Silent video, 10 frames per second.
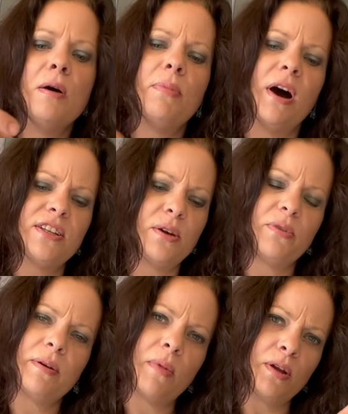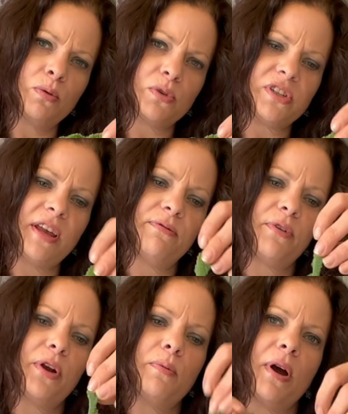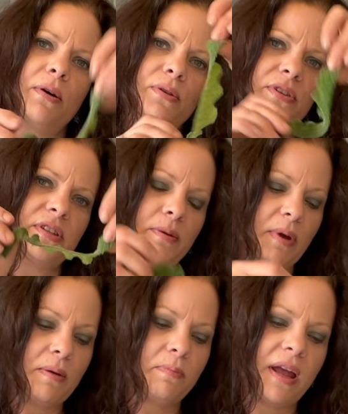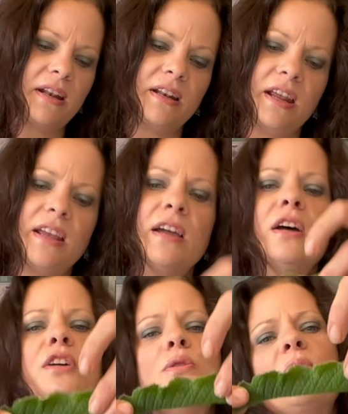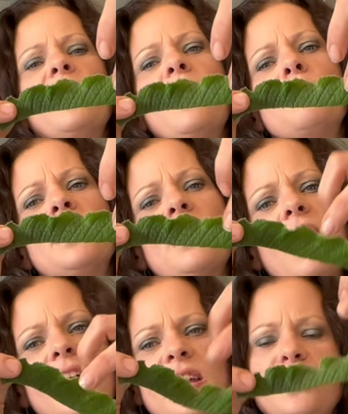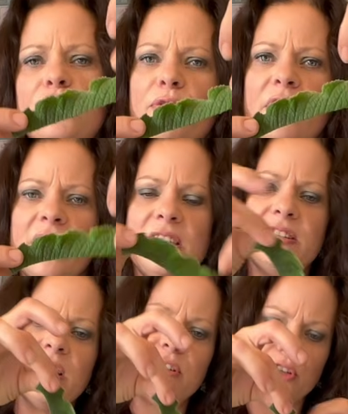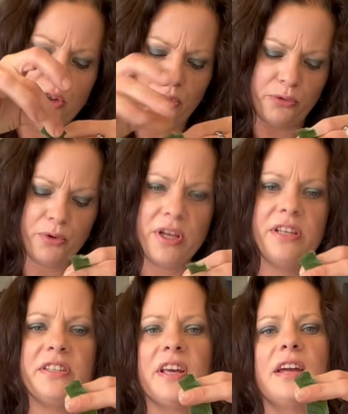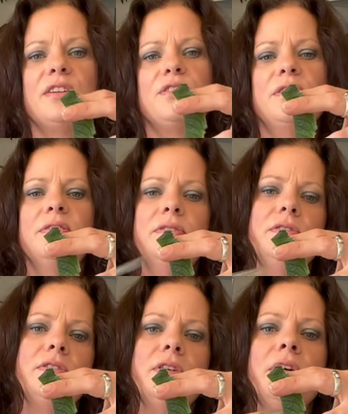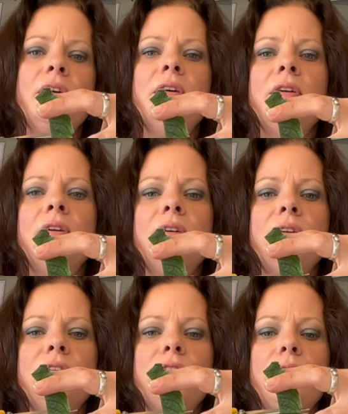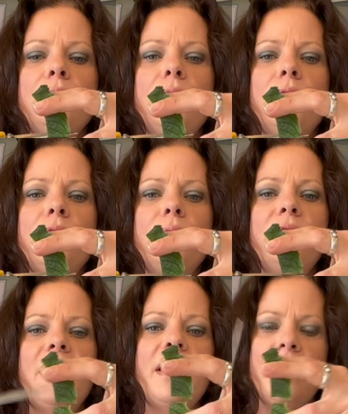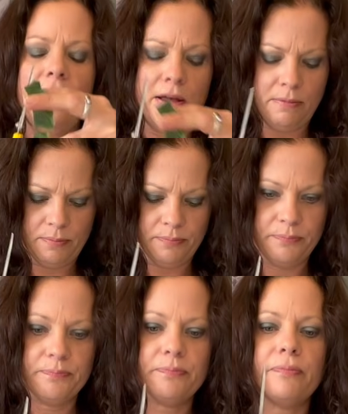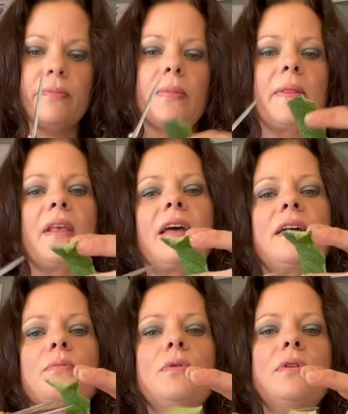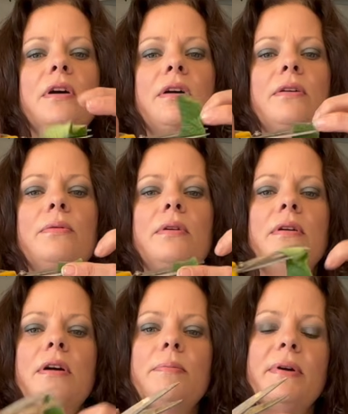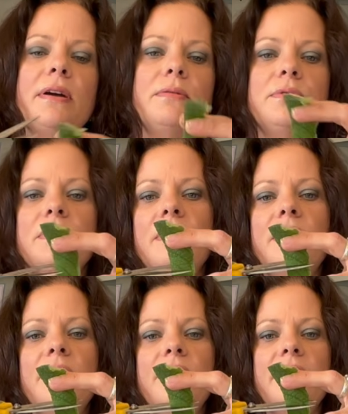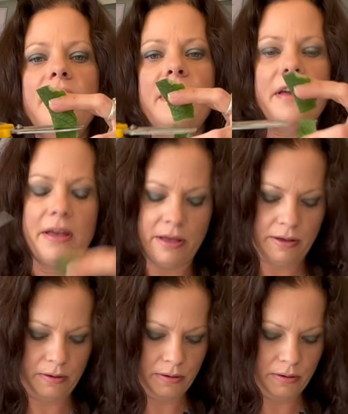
but I don't think mine will sit very well because it's a bit bendy. So I think I'm going to cut each of these into 3 sections. So we'll go there, and we'll go about there.